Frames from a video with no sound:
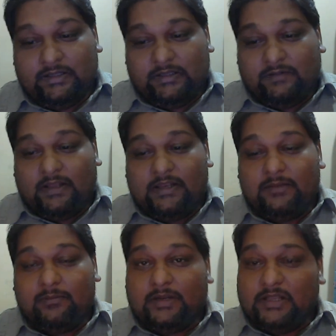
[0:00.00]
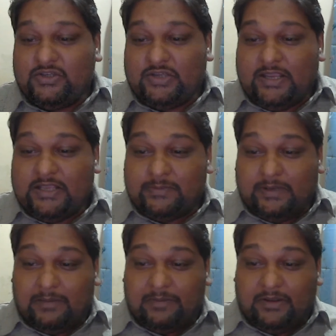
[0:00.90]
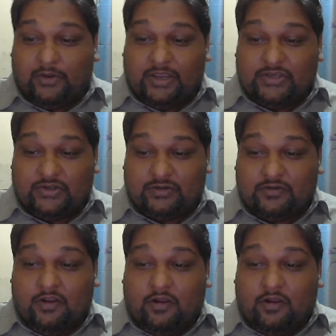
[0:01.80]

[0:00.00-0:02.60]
Diwali in Malaysia has become an occasion